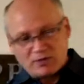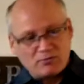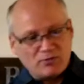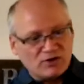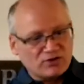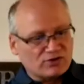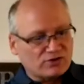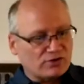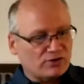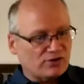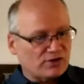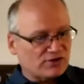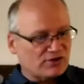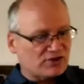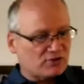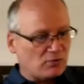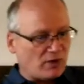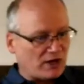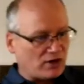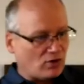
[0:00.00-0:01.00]
my mission,
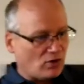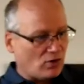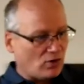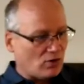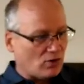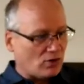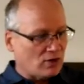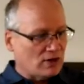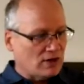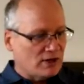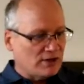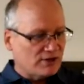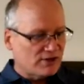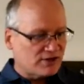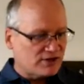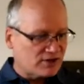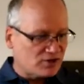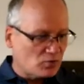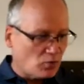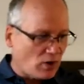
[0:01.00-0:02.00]
this is my goal,
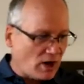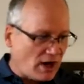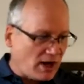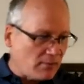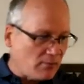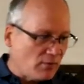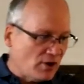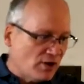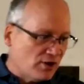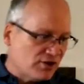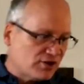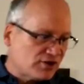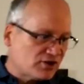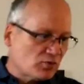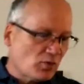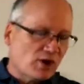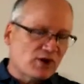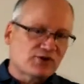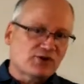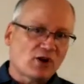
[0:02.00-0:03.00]
this is what I'm this
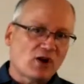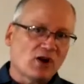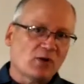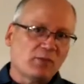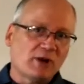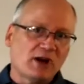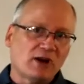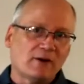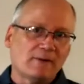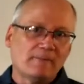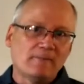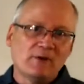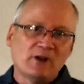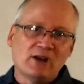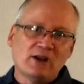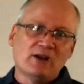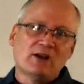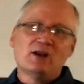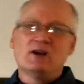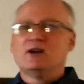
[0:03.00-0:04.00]
is what it's all about.
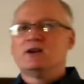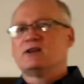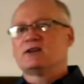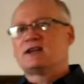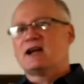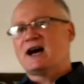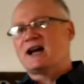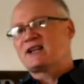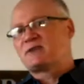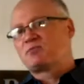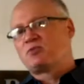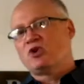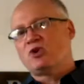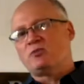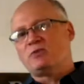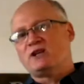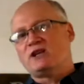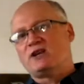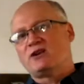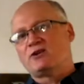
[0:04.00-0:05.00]
God has
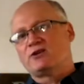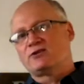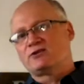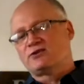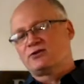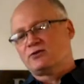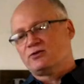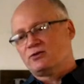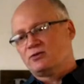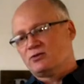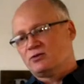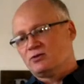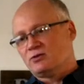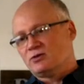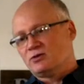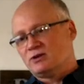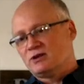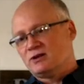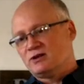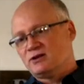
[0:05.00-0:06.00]
put me here
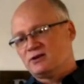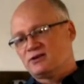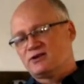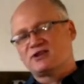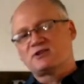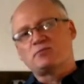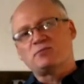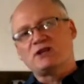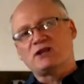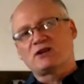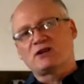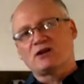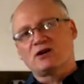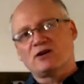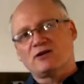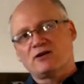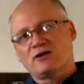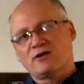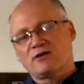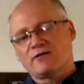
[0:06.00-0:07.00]
to to speak
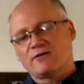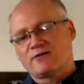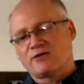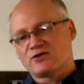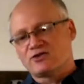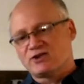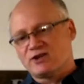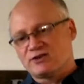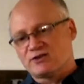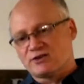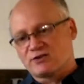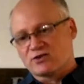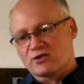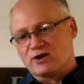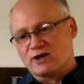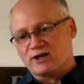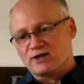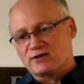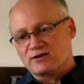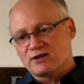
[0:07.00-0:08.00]
for Jesus
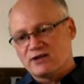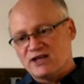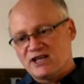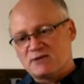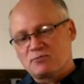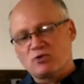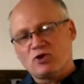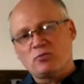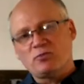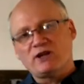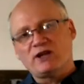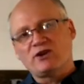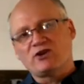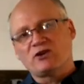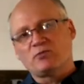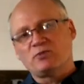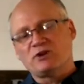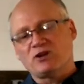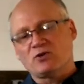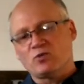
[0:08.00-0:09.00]
Christ. He's put me
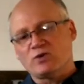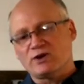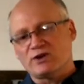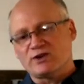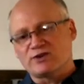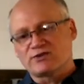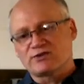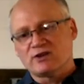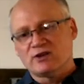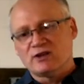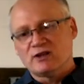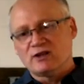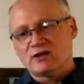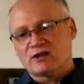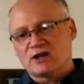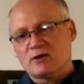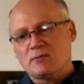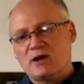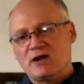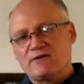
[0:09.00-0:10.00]
here to be a witness
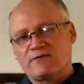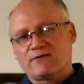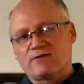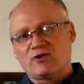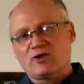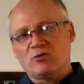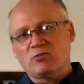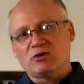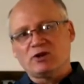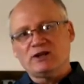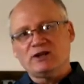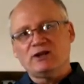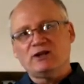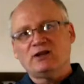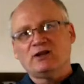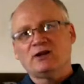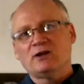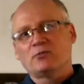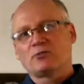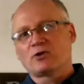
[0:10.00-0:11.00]
that I might
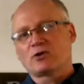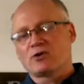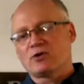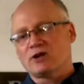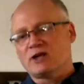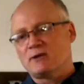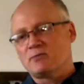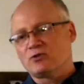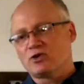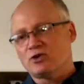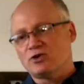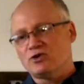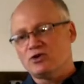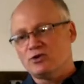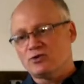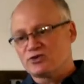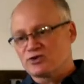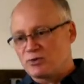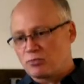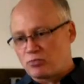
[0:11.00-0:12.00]
verbally proclaim good
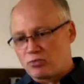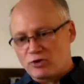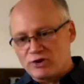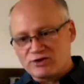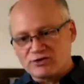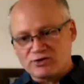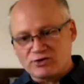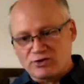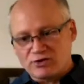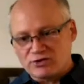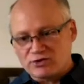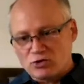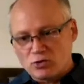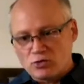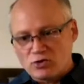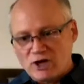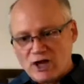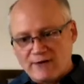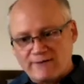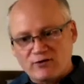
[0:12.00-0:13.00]
news to prisoners
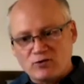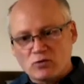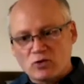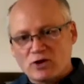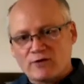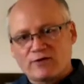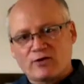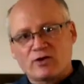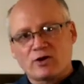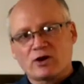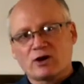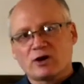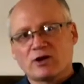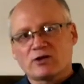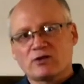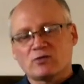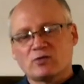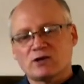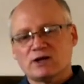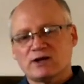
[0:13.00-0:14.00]
who never would have heard it
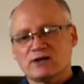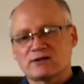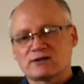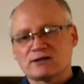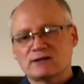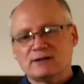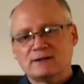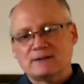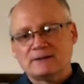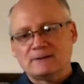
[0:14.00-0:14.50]
otherwise.